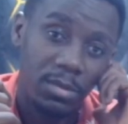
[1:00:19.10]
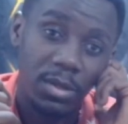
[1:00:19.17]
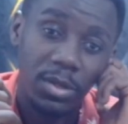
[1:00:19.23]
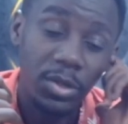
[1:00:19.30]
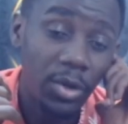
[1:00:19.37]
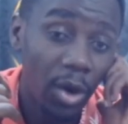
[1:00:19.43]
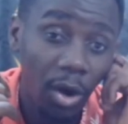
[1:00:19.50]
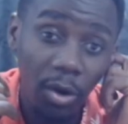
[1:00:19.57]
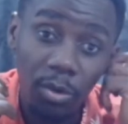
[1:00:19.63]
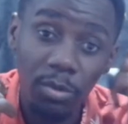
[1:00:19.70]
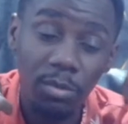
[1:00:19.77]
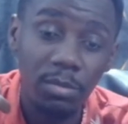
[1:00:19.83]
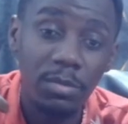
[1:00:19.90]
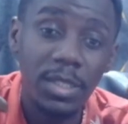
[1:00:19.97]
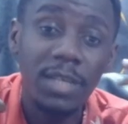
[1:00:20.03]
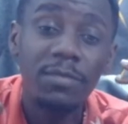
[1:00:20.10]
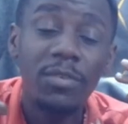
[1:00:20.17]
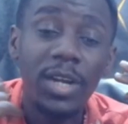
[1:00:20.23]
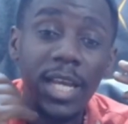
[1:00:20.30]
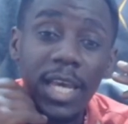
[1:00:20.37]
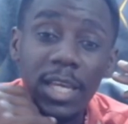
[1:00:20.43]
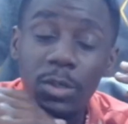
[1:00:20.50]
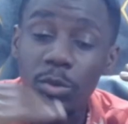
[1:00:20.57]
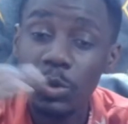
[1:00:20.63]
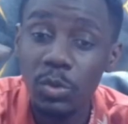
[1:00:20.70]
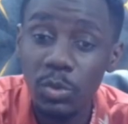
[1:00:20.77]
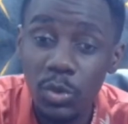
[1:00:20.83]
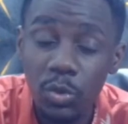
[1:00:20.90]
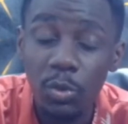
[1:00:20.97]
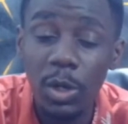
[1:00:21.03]
No. They've gone ahead to
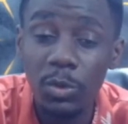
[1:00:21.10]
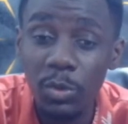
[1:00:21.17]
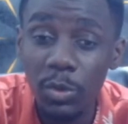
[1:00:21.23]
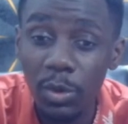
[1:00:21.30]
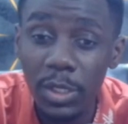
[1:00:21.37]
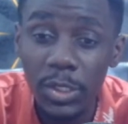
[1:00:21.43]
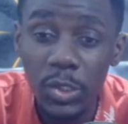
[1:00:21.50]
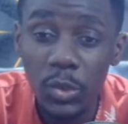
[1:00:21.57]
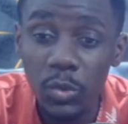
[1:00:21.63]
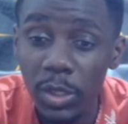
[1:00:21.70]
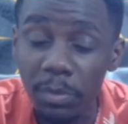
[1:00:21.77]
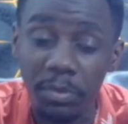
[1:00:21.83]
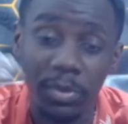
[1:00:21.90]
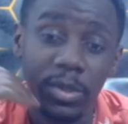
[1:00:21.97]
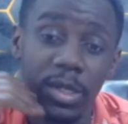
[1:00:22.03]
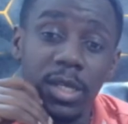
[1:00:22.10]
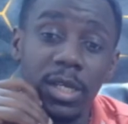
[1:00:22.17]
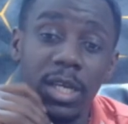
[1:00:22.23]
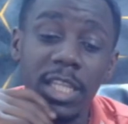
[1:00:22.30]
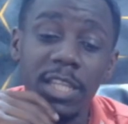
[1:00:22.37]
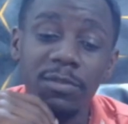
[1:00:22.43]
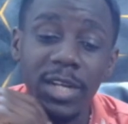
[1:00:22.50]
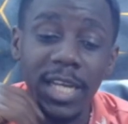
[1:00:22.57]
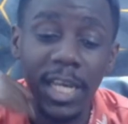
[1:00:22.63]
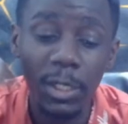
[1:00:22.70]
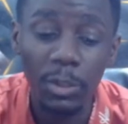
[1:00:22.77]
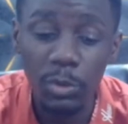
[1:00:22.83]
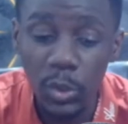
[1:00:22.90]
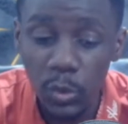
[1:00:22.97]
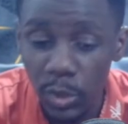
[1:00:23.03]
do what we call a sweep. They've gone ahead
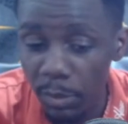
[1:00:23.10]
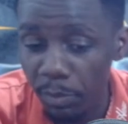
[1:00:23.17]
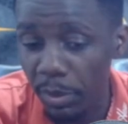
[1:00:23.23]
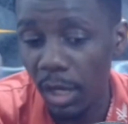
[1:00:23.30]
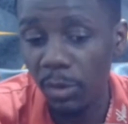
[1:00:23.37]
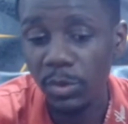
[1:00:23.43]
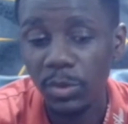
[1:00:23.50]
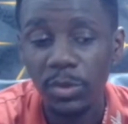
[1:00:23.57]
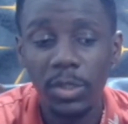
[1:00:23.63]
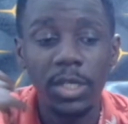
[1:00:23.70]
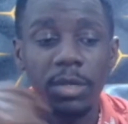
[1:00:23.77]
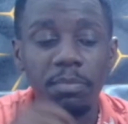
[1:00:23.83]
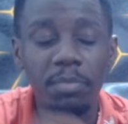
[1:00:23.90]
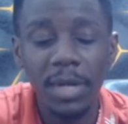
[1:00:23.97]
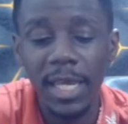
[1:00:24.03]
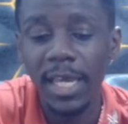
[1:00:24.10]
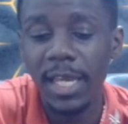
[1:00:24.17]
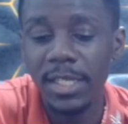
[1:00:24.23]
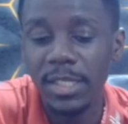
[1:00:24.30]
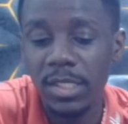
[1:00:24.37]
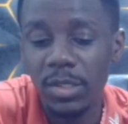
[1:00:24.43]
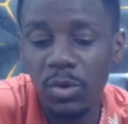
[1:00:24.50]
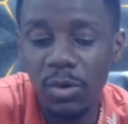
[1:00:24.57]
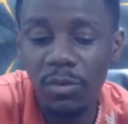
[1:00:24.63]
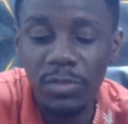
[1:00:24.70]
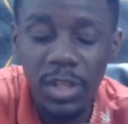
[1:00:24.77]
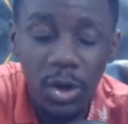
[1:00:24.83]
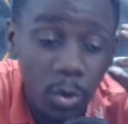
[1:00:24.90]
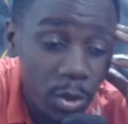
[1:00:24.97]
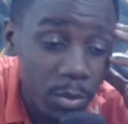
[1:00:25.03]
to sweep out players of
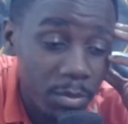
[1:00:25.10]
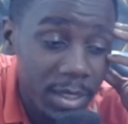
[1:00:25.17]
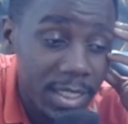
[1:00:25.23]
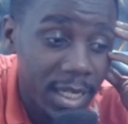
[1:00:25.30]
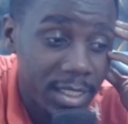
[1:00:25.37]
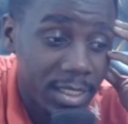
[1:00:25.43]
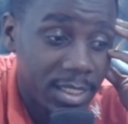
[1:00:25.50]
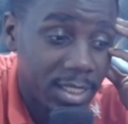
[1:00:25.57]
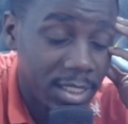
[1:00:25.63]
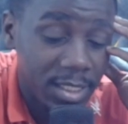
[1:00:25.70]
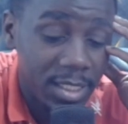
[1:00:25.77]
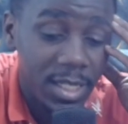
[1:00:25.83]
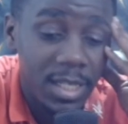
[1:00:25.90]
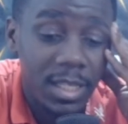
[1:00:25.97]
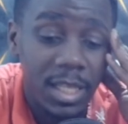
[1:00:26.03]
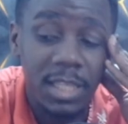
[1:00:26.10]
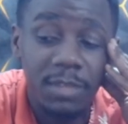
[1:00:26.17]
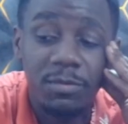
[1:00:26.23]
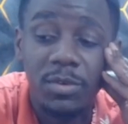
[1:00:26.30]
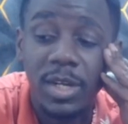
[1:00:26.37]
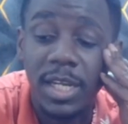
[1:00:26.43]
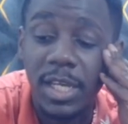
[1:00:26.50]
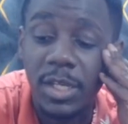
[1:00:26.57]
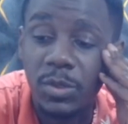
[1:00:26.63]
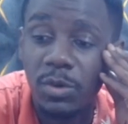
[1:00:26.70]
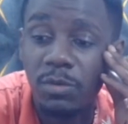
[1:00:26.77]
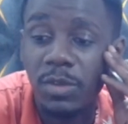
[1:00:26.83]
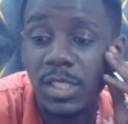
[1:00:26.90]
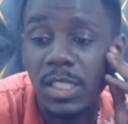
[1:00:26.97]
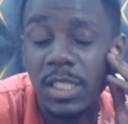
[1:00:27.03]
the old mentality, and they've gone ahead to
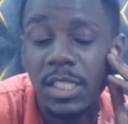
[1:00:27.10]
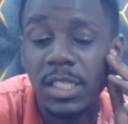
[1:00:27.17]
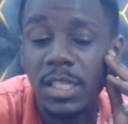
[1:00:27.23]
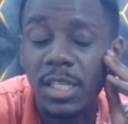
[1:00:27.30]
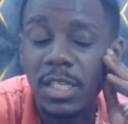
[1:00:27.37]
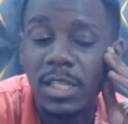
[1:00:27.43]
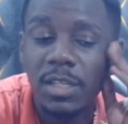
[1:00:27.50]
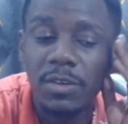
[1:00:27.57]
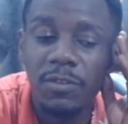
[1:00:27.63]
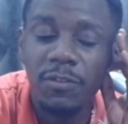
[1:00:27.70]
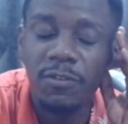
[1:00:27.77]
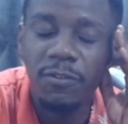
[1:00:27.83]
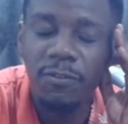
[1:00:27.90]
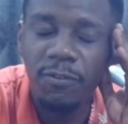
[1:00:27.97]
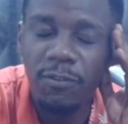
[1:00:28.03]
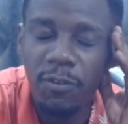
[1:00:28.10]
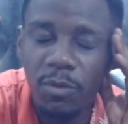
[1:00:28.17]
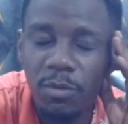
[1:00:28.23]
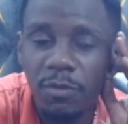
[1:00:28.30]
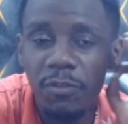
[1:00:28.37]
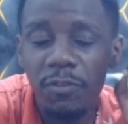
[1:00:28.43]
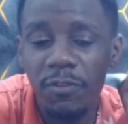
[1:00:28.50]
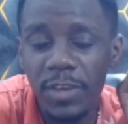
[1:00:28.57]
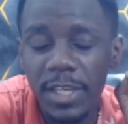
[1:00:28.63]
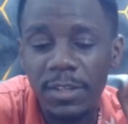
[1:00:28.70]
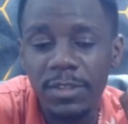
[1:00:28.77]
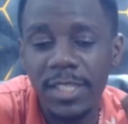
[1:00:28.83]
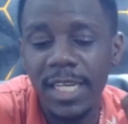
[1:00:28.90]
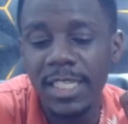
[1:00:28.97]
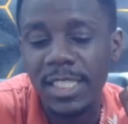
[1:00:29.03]
obviously
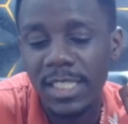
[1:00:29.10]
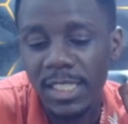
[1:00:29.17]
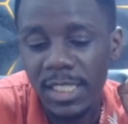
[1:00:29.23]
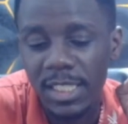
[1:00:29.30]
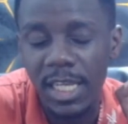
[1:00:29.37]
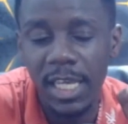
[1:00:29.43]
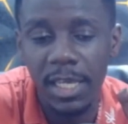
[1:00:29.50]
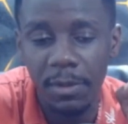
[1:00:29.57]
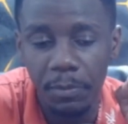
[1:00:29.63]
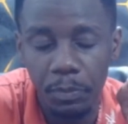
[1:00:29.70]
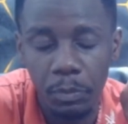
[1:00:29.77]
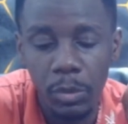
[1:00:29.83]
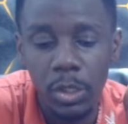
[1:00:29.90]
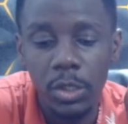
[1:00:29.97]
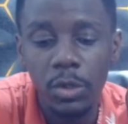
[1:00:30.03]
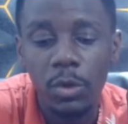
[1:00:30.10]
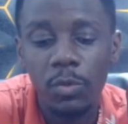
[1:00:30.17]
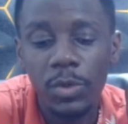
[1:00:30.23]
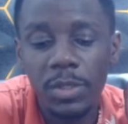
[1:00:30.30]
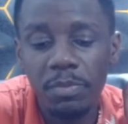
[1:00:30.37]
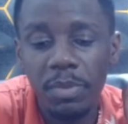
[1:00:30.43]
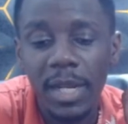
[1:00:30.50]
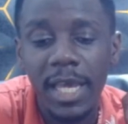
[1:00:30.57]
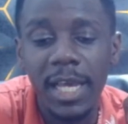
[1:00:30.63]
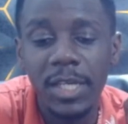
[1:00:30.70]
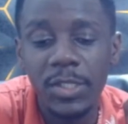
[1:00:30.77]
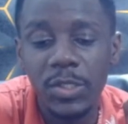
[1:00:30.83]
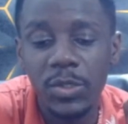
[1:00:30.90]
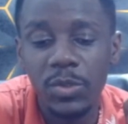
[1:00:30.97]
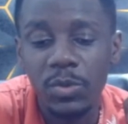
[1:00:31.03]
fill that team with
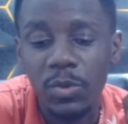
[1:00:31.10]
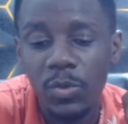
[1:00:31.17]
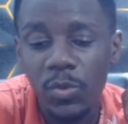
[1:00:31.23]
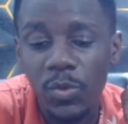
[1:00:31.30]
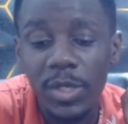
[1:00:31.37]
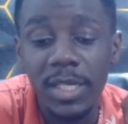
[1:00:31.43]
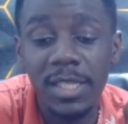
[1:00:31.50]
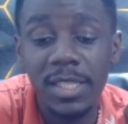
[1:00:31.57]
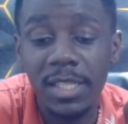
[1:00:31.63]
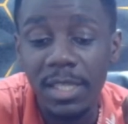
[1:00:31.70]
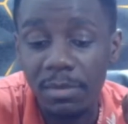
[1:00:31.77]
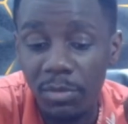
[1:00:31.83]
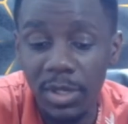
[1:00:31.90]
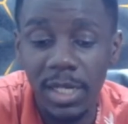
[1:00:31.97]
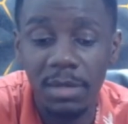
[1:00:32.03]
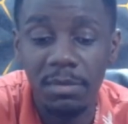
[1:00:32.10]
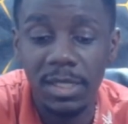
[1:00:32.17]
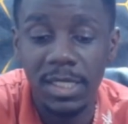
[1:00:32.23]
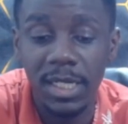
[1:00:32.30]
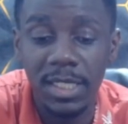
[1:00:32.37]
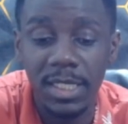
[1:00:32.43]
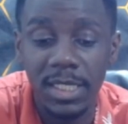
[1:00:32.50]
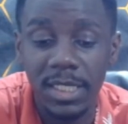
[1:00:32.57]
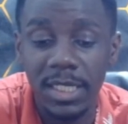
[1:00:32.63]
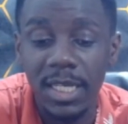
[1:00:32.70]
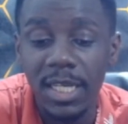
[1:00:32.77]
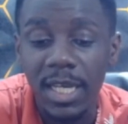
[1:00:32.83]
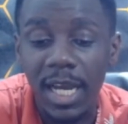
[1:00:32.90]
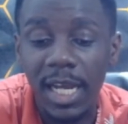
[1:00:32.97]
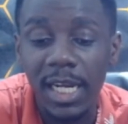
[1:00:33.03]
players with the modern mentality.
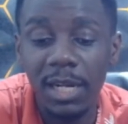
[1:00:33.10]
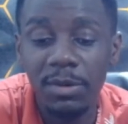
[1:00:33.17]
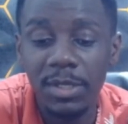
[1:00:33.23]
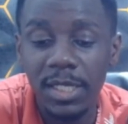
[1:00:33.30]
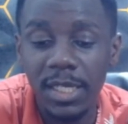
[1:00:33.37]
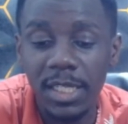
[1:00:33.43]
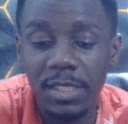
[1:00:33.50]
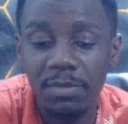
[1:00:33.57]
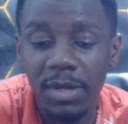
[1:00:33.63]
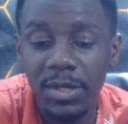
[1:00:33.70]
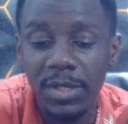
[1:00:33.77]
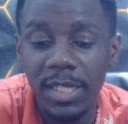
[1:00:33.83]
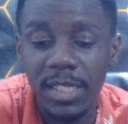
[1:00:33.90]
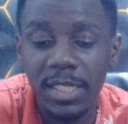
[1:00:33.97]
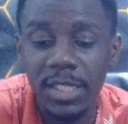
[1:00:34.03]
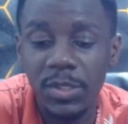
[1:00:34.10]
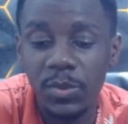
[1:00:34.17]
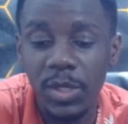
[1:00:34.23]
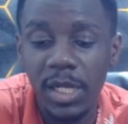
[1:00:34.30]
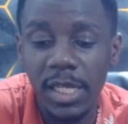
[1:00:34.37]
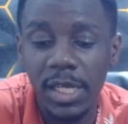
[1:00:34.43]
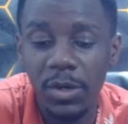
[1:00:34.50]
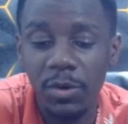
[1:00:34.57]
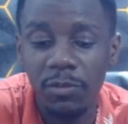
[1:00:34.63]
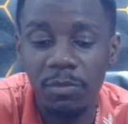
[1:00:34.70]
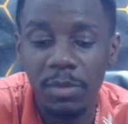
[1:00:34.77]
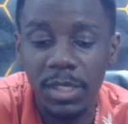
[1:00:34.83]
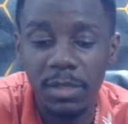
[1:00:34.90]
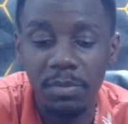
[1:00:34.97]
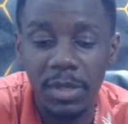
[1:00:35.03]
Alal Dinkins, Man United need to clear off
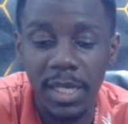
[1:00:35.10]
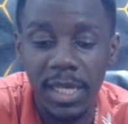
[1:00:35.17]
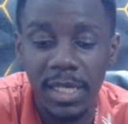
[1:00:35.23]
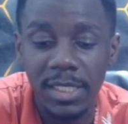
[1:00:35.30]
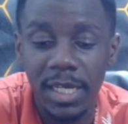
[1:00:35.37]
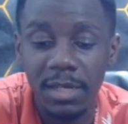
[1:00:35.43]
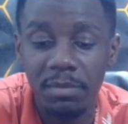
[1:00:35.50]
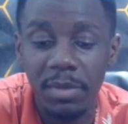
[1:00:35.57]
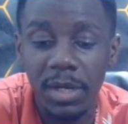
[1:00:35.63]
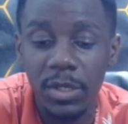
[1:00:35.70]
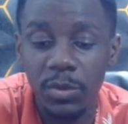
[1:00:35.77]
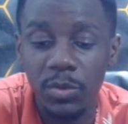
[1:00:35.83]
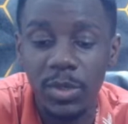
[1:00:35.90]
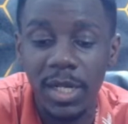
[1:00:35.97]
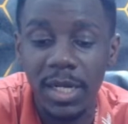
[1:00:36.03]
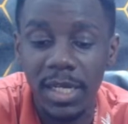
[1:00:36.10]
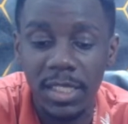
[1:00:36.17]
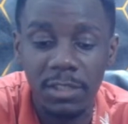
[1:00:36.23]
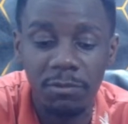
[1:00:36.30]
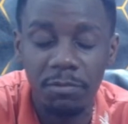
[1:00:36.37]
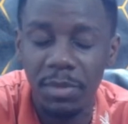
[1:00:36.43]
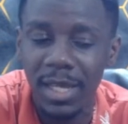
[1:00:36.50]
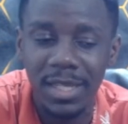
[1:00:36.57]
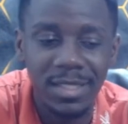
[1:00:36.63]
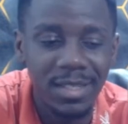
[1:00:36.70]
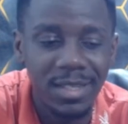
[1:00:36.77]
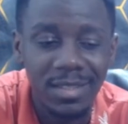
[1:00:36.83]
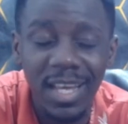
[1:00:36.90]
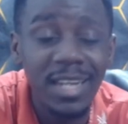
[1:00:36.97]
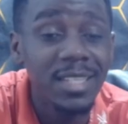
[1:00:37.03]
many players and buy good and active players.
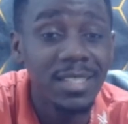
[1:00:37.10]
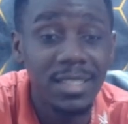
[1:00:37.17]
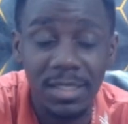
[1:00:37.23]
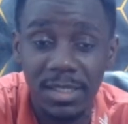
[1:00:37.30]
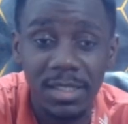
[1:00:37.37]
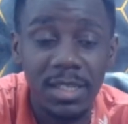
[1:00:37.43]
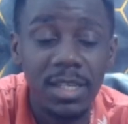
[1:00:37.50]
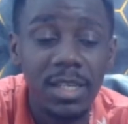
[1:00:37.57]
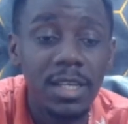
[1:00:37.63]
That is it.